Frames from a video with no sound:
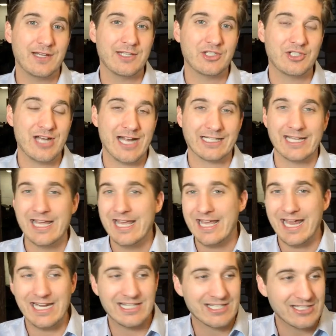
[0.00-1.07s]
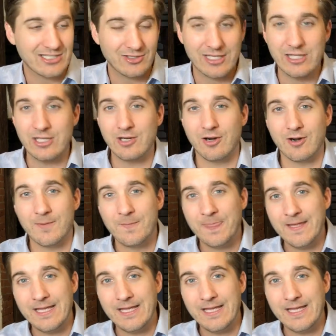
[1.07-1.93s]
a check and it's still in your